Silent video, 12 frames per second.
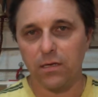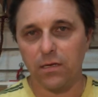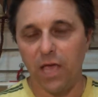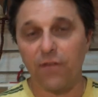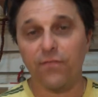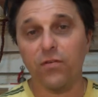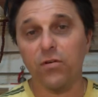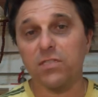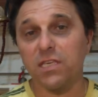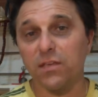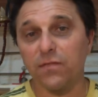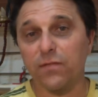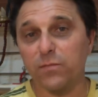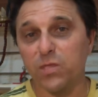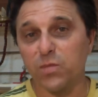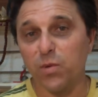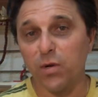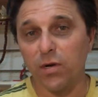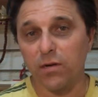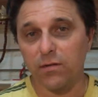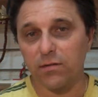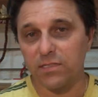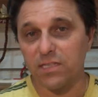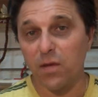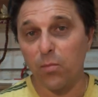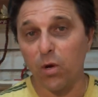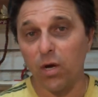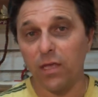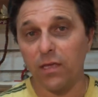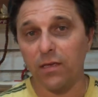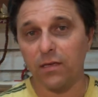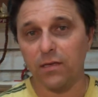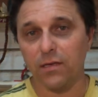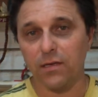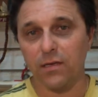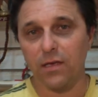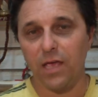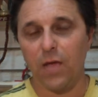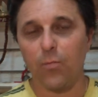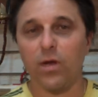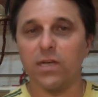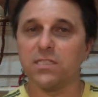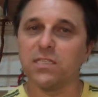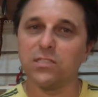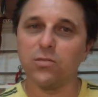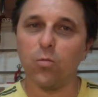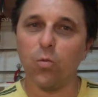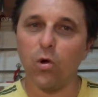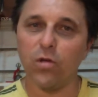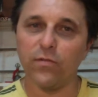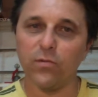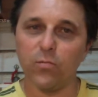Our first gift from spirit is our body. And when it's interwoven